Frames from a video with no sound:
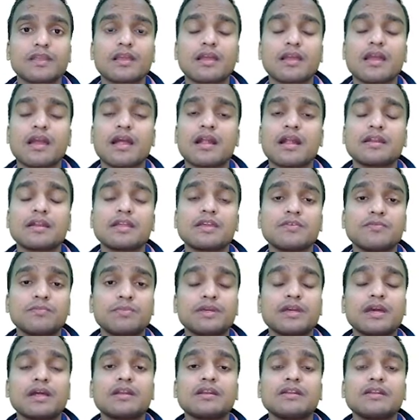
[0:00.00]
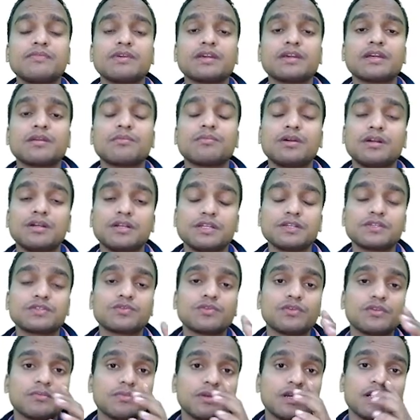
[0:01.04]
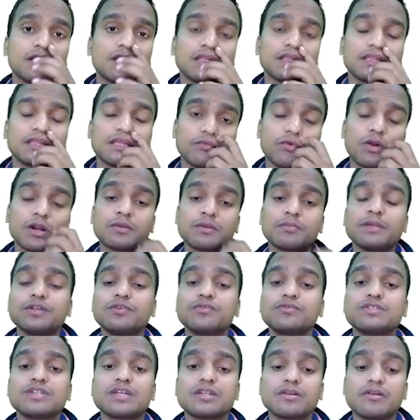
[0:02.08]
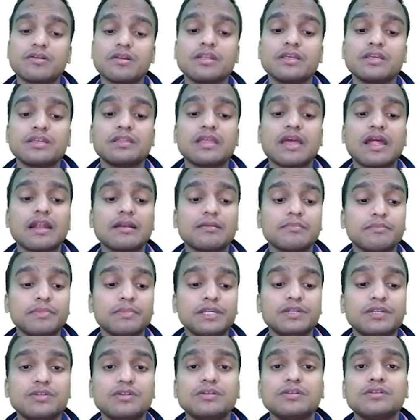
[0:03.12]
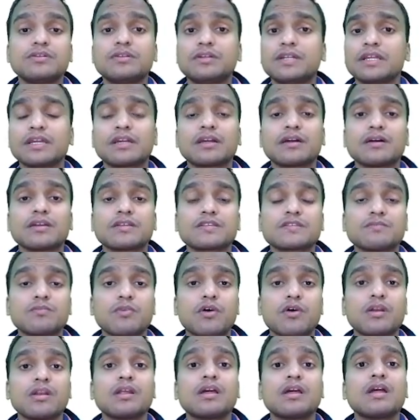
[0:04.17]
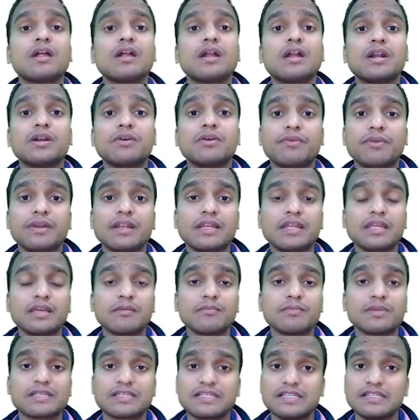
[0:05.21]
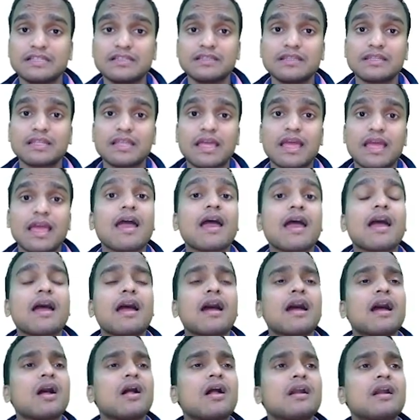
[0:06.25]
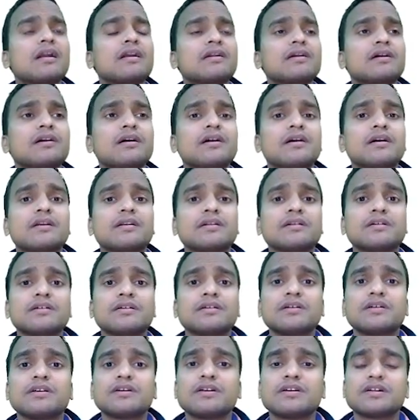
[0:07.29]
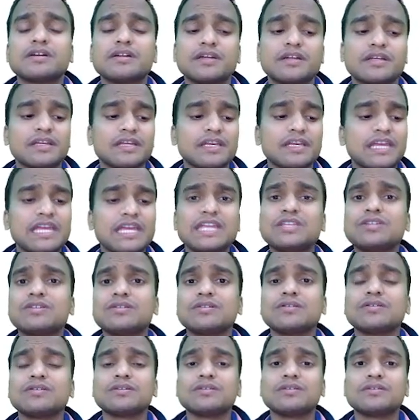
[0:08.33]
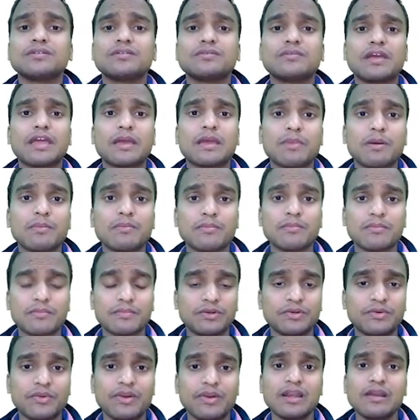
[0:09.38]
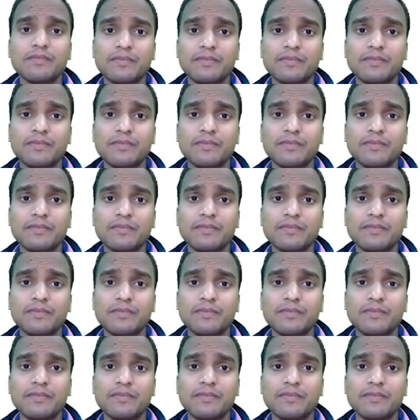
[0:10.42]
and if we are living in a multi-story building, then what we do generally, that we take a small drilling machine and an 8 mm drill